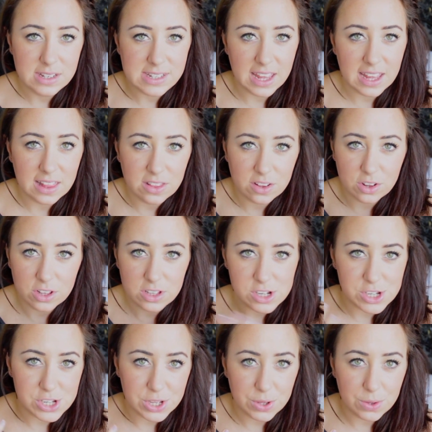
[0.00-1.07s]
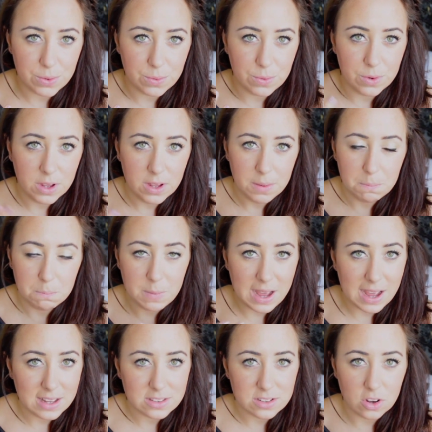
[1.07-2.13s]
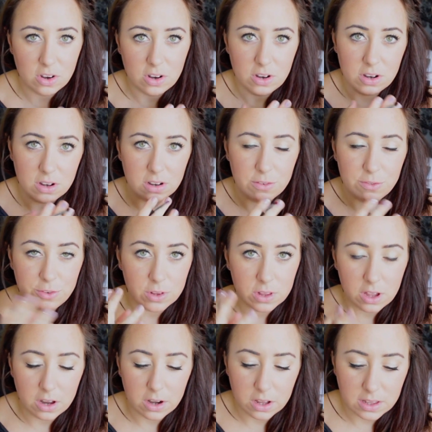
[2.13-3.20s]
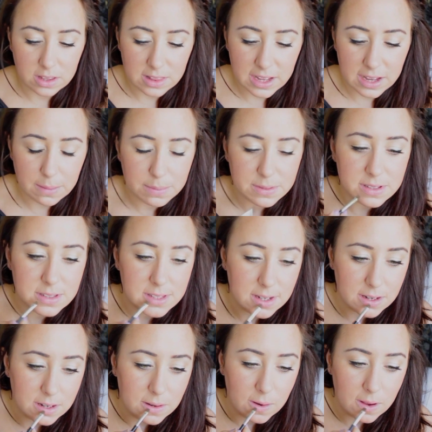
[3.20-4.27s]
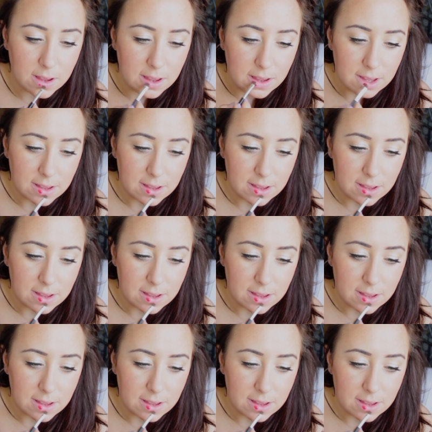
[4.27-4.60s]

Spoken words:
taking the colour too matte or full on your lips. So